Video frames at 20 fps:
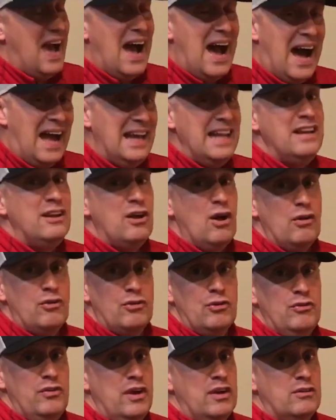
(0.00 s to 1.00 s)
I need to go
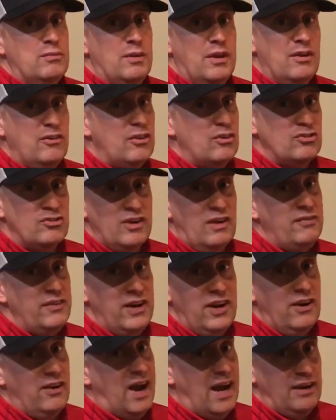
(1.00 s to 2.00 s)
through this because there's stuff in
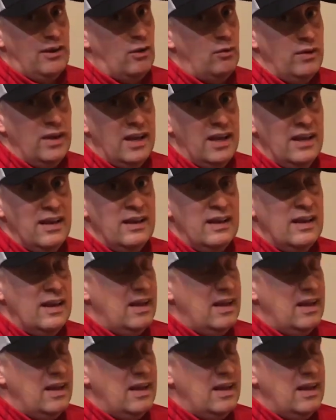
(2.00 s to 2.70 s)
here I don't need,